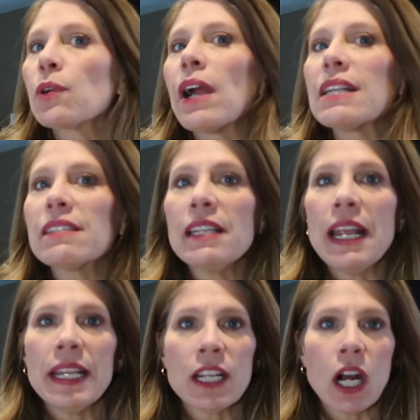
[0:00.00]

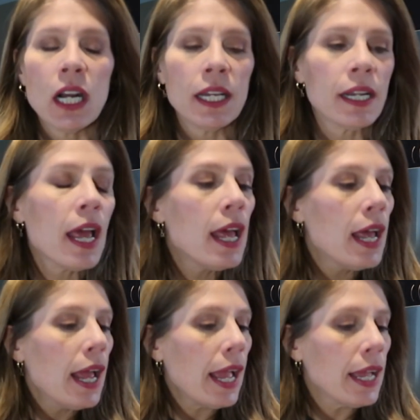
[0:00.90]
procrastinating on,
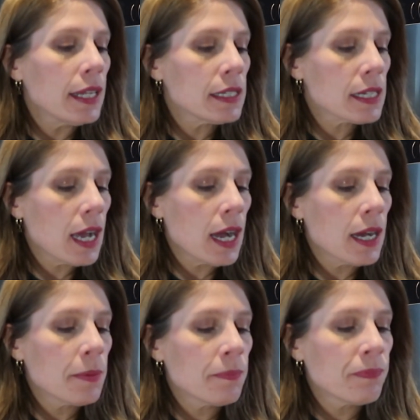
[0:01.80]
and
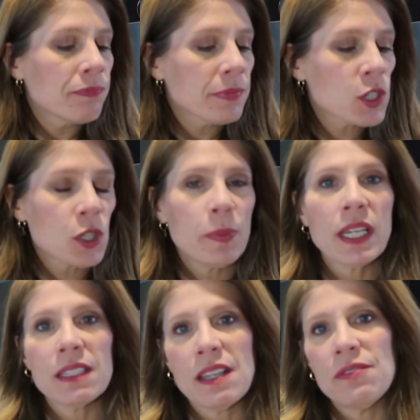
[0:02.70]
um, just
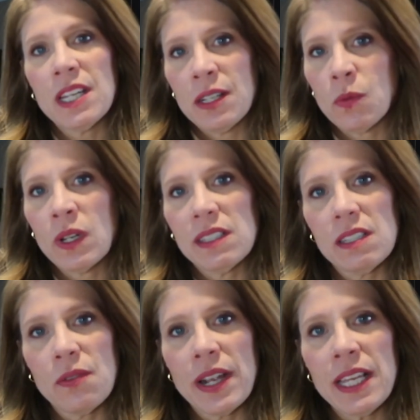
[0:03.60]
because I've done it
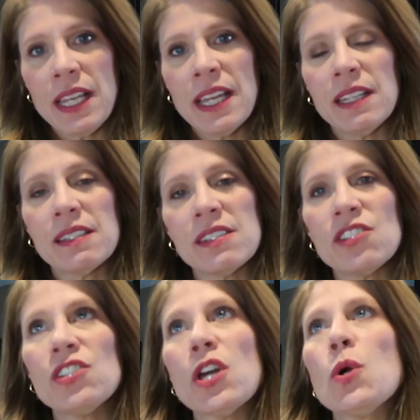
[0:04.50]
once already, and it's
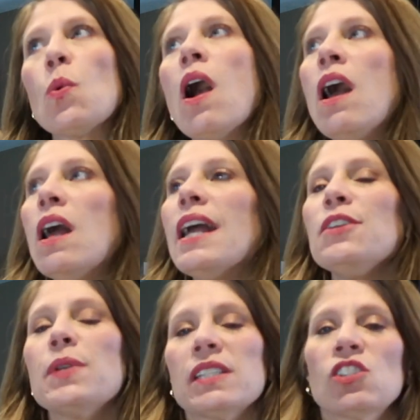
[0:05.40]
so,
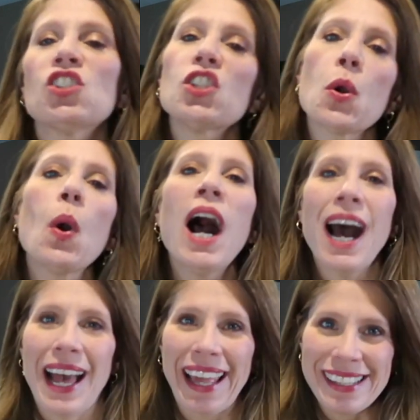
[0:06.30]
you get so
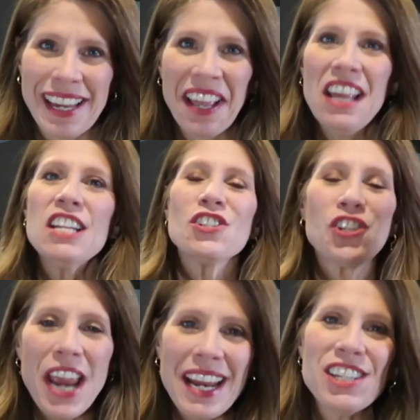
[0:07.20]
hot
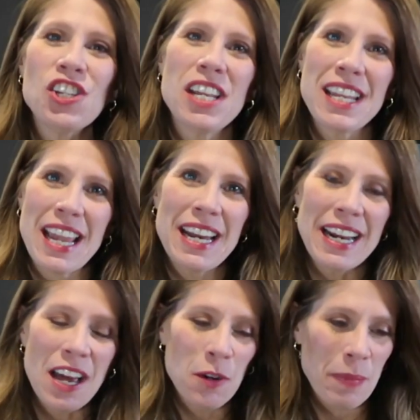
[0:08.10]
changing in
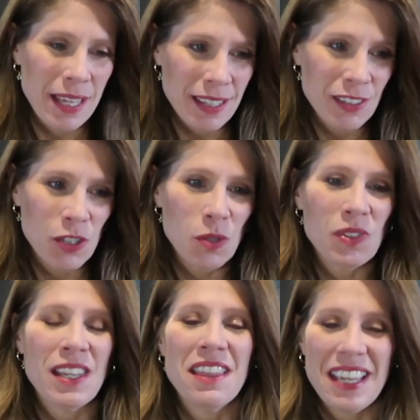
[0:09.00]
and out of bathing
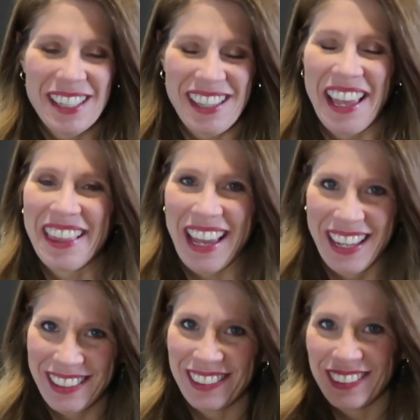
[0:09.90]
suits and things like
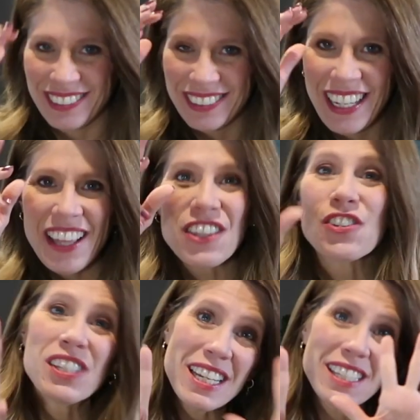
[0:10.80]
that.
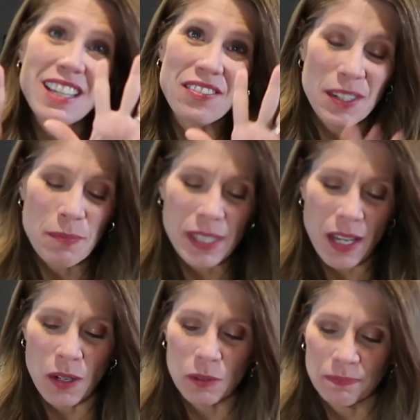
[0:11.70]
There's six of them,
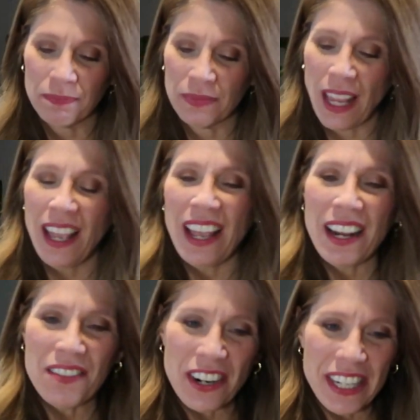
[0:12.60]
so,
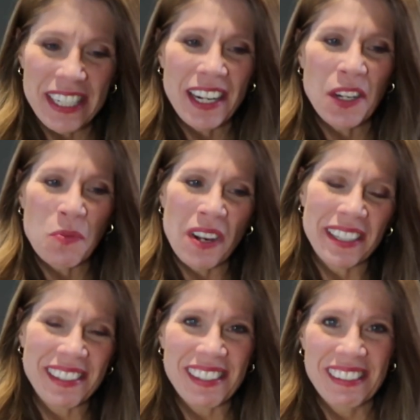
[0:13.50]
and I've already done it
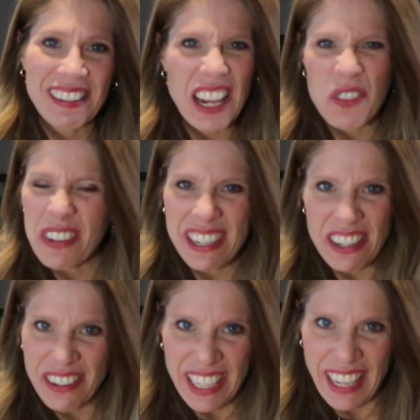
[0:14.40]
once, and I'm gonna
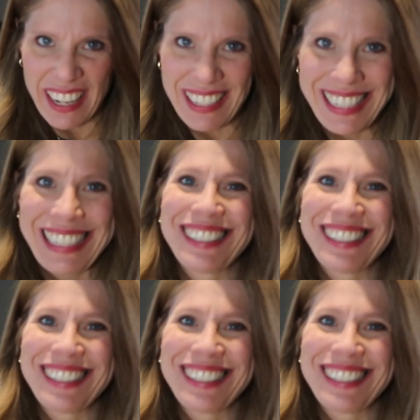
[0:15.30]
do it again.